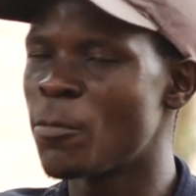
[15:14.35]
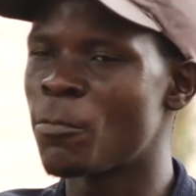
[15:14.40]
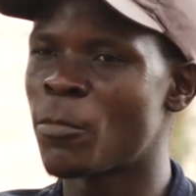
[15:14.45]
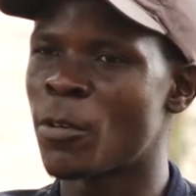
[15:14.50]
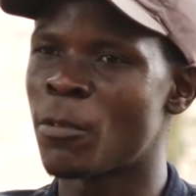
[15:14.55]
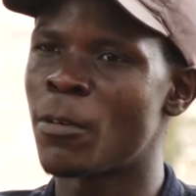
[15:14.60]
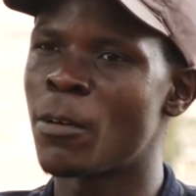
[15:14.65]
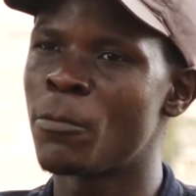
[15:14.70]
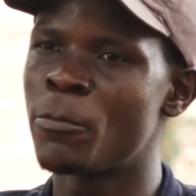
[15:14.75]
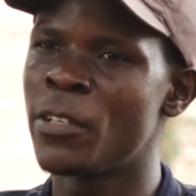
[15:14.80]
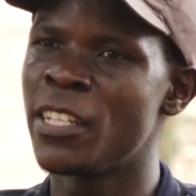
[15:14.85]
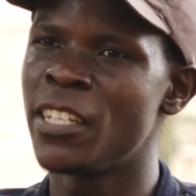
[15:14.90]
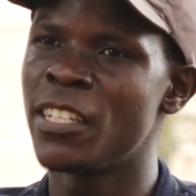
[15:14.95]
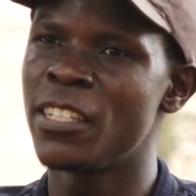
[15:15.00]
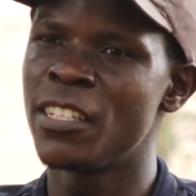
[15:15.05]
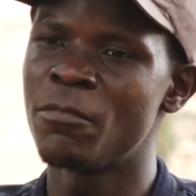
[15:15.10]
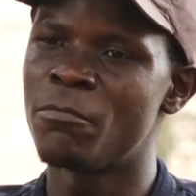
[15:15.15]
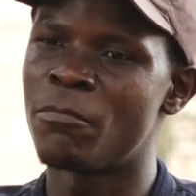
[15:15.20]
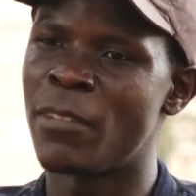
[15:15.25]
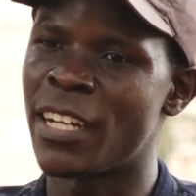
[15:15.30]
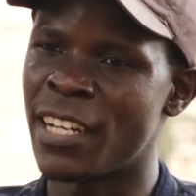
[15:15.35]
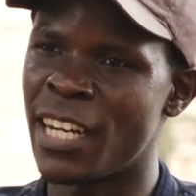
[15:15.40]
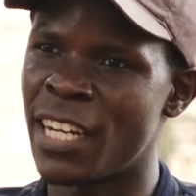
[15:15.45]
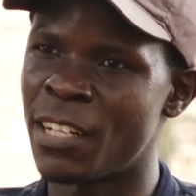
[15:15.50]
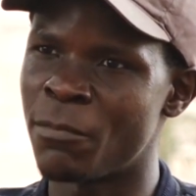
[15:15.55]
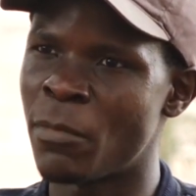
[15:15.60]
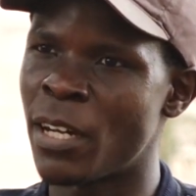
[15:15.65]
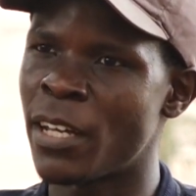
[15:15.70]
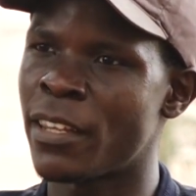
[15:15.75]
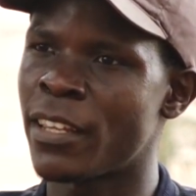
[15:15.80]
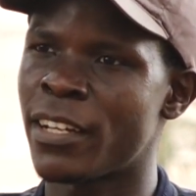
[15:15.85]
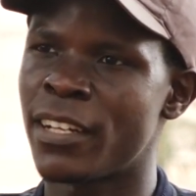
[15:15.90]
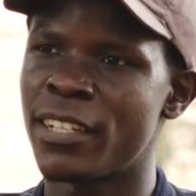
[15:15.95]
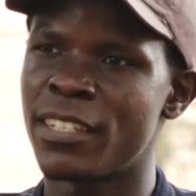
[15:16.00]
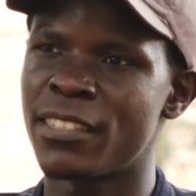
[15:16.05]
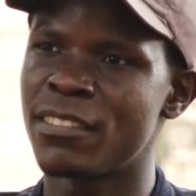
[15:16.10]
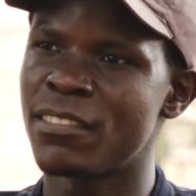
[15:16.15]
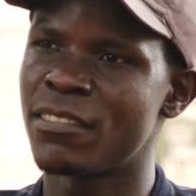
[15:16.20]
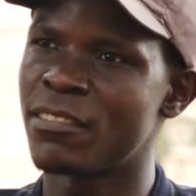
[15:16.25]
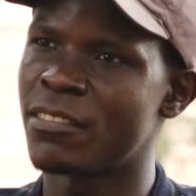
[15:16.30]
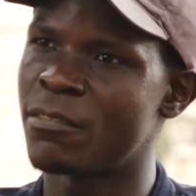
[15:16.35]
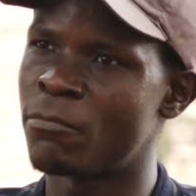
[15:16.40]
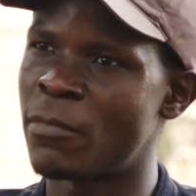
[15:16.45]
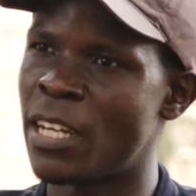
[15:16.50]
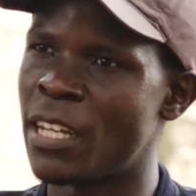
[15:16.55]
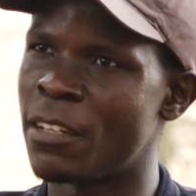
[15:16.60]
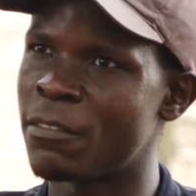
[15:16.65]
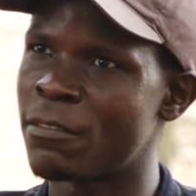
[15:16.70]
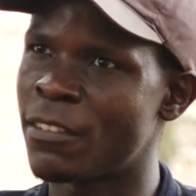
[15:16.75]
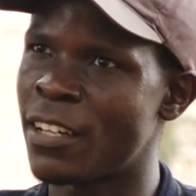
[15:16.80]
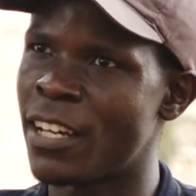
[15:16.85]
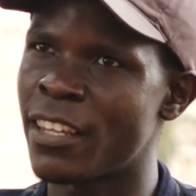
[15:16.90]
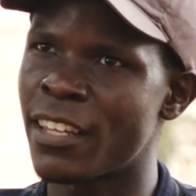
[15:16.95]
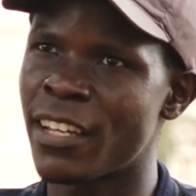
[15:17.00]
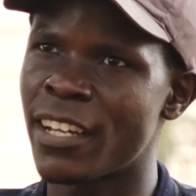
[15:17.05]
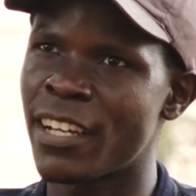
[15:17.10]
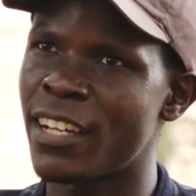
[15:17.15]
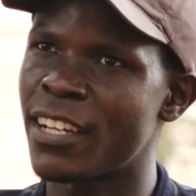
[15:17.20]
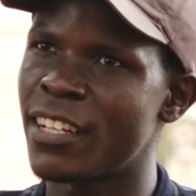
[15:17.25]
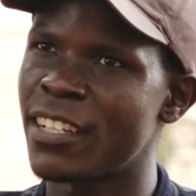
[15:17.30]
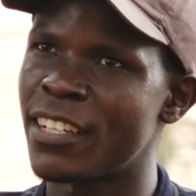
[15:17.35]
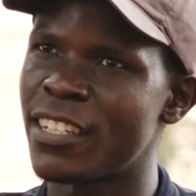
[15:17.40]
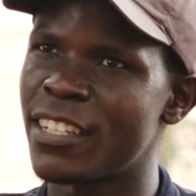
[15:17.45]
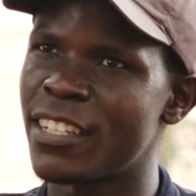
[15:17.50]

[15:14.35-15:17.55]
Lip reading: Probably my grandmother, my father,